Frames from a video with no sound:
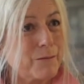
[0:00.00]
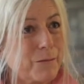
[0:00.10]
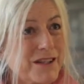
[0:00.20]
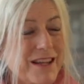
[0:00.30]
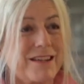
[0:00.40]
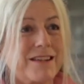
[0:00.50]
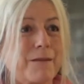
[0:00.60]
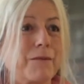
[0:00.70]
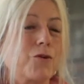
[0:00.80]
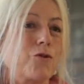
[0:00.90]
presenting
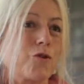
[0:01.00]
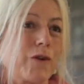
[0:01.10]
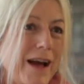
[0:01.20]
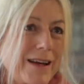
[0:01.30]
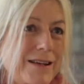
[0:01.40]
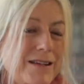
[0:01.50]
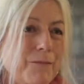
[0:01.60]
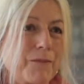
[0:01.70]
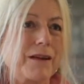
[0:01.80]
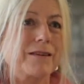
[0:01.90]
something or creating
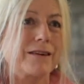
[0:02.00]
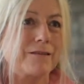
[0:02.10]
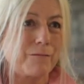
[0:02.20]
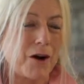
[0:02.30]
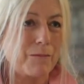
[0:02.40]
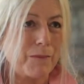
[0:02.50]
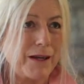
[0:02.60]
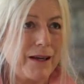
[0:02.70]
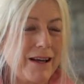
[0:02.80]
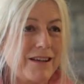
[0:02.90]
something that might
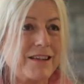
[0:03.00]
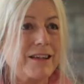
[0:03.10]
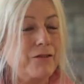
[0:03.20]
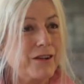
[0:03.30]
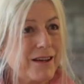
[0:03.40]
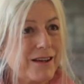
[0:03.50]
be delivered